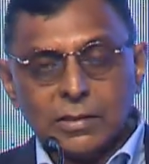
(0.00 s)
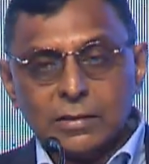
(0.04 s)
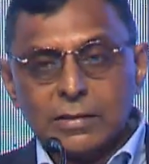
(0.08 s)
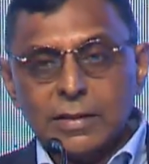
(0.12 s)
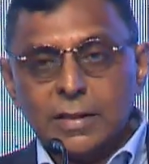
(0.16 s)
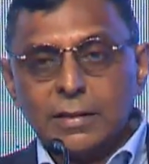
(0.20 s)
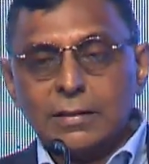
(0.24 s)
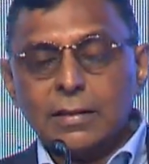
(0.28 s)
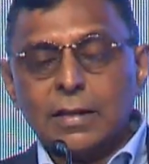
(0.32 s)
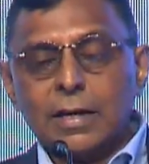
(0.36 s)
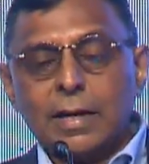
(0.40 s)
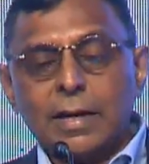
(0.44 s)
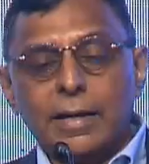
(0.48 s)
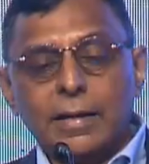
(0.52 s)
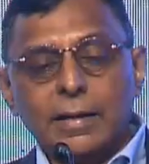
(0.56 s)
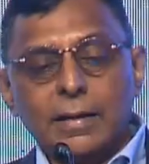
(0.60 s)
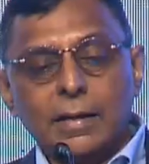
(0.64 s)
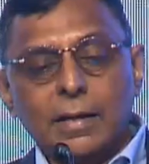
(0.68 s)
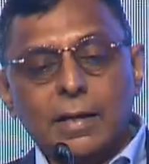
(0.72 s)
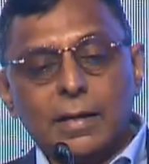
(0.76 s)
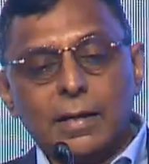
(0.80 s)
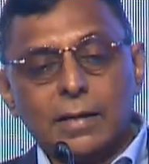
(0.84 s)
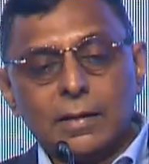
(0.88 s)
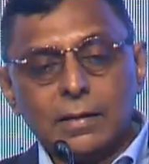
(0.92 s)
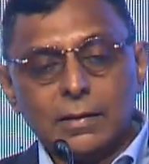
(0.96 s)
Sridhar
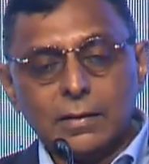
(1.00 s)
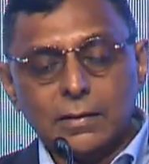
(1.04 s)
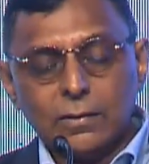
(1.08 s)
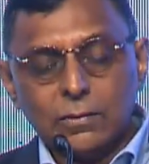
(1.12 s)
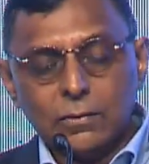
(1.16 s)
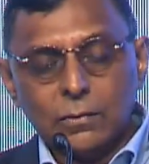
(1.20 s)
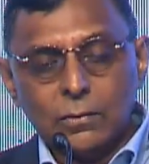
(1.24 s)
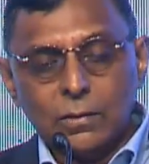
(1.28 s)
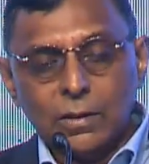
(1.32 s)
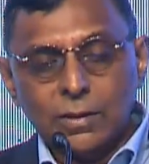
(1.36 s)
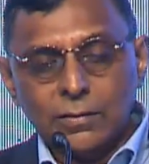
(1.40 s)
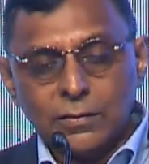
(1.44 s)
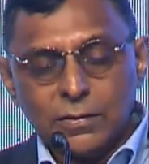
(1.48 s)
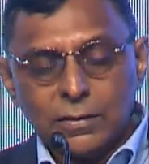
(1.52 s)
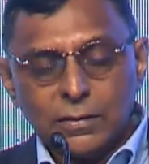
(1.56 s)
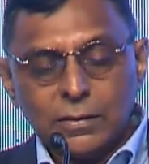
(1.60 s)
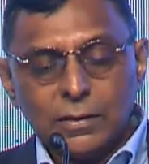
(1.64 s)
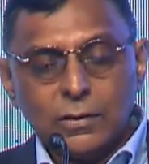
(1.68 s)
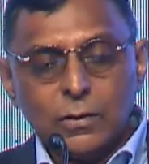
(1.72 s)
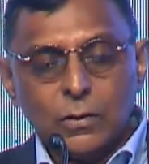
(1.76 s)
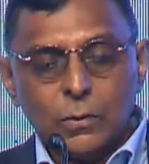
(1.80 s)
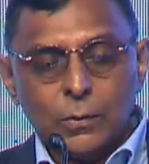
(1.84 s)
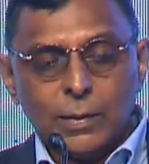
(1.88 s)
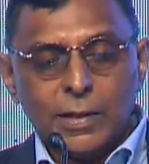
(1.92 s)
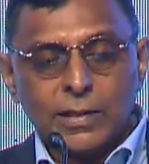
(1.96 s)
Iyengar, who lives in
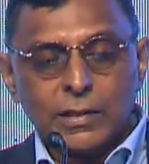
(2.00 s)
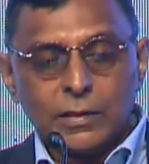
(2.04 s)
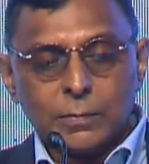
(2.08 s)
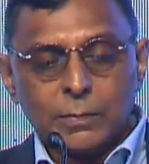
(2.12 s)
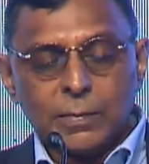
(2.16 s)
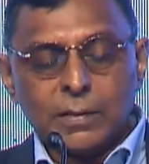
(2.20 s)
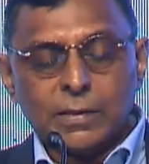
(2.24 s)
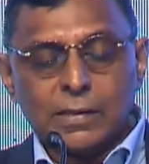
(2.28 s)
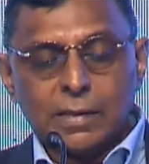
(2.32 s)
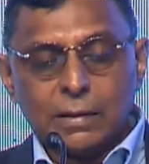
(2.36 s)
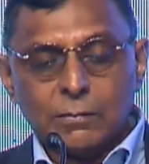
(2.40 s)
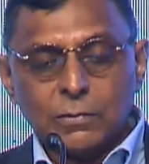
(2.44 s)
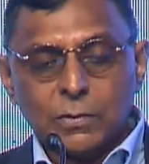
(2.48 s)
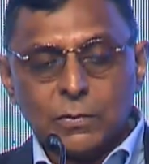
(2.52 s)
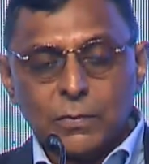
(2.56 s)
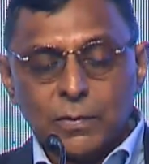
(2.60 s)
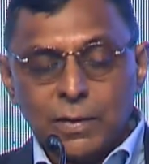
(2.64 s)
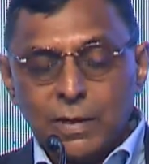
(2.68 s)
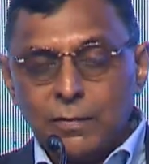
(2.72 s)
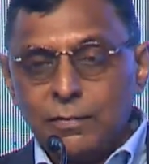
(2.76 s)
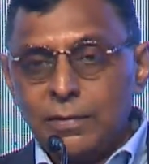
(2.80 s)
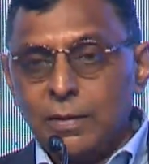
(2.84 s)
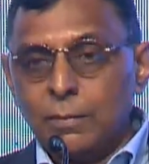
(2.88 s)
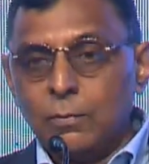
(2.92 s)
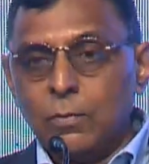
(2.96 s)
the US but comes for
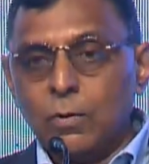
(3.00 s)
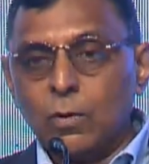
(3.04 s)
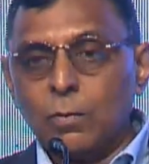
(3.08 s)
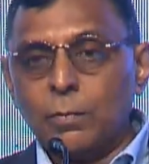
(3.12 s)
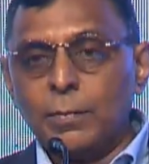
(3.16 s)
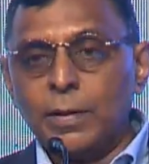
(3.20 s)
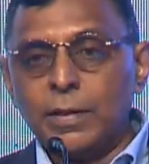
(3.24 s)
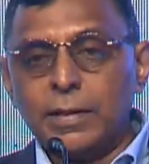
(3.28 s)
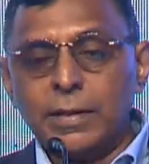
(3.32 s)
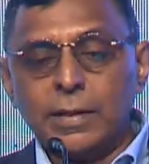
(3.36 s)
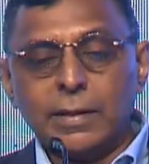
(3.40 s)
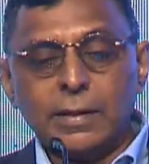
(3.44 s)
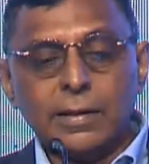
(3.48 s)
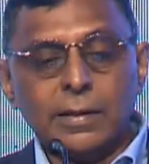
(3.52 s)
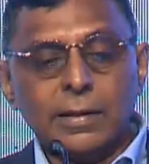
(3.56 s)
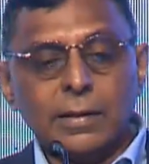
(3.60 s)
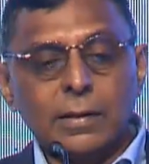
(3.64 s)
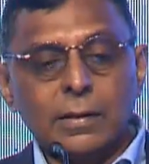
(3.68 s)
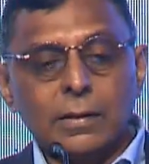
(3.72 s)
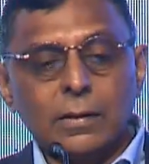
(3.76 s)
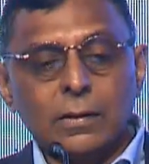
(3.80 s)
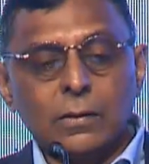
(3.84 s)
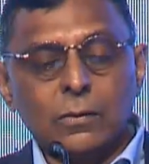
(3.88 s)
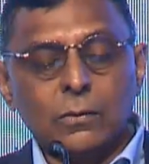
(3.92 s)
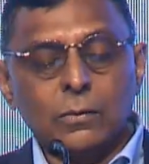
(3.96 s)
every board meeting,
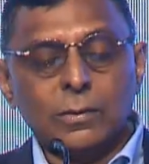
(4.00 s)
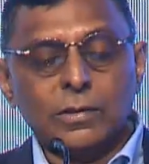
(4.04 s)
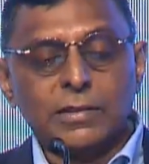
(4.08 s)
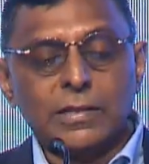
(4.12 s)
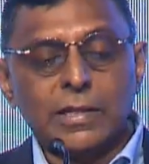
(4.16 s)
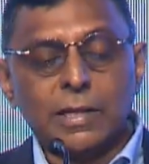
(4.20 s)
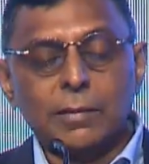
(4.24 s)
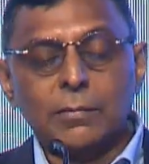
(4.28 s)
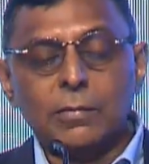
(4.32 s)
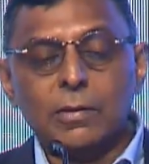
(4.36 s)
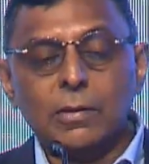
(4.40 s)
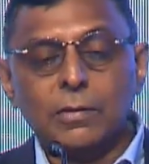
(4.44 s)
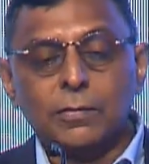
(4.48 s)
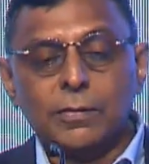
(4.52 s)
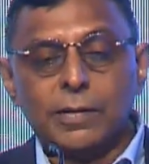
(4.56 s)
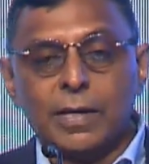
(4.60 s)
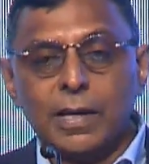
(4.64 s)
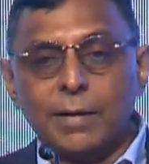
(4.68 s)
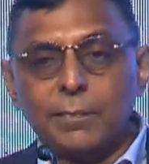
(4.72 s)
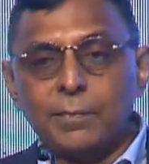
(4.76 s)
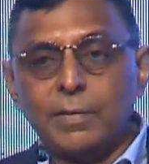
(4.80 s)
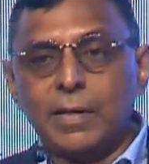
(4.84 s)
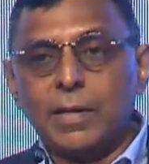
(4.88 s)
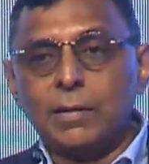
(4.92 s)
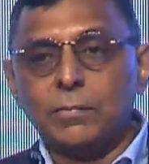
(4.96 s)
who was chairman of
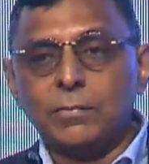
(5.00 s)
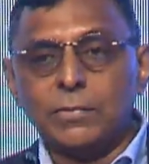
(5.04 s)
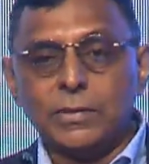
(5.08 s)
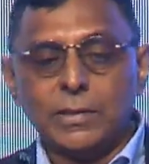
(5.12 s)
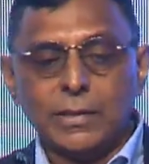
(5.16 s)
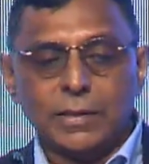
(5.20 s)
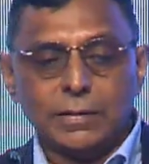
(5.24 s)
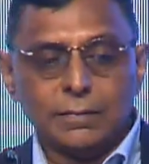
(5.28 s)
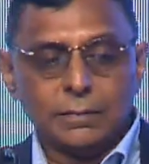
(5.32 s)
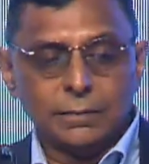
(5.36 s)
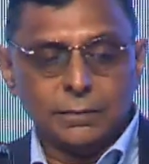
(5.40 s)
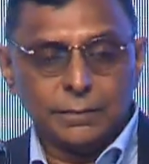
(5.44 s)
KPMG.